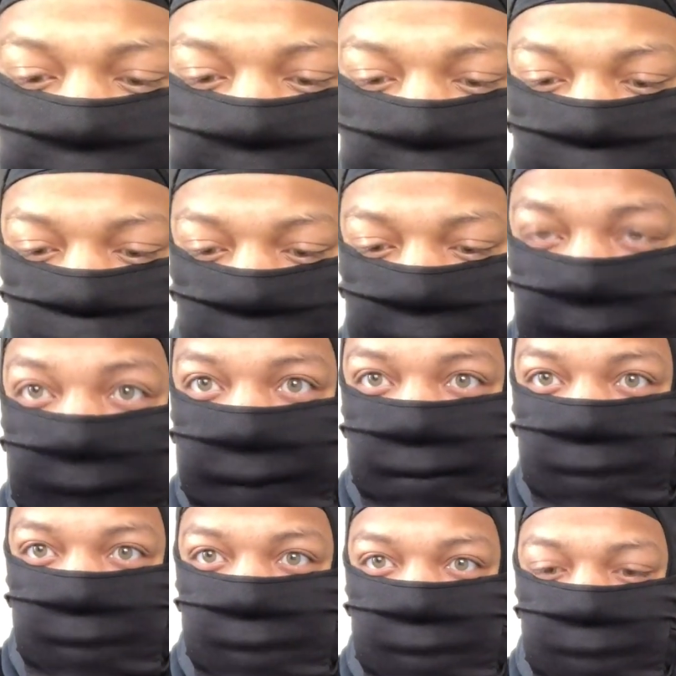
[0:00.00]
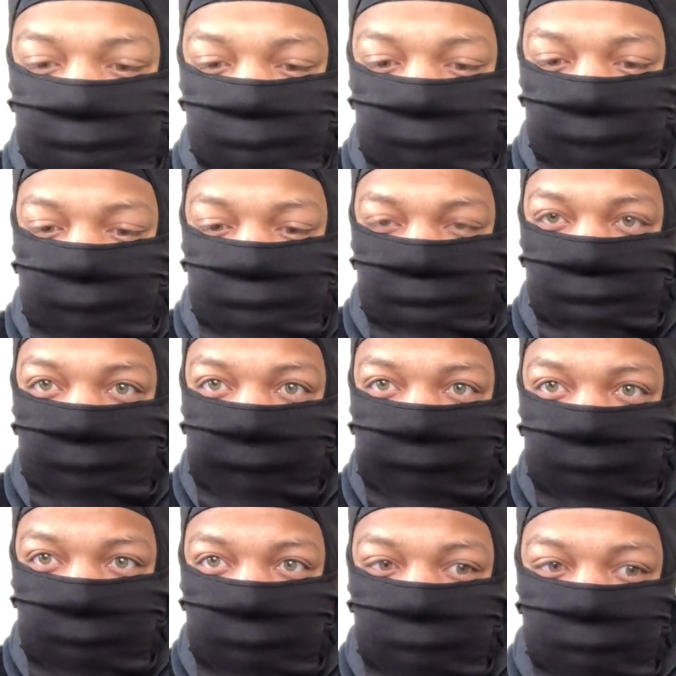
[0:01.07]
next, but I have to assemble it and stuff
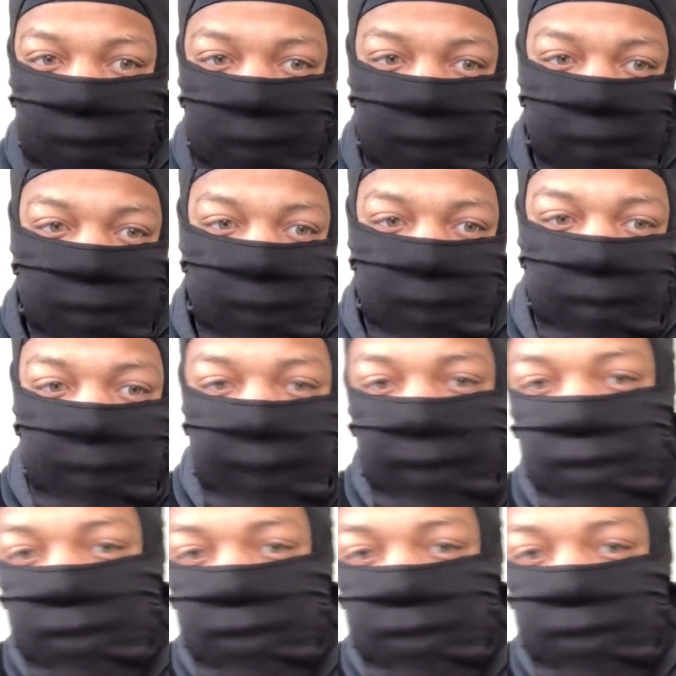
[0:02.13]
to, talk about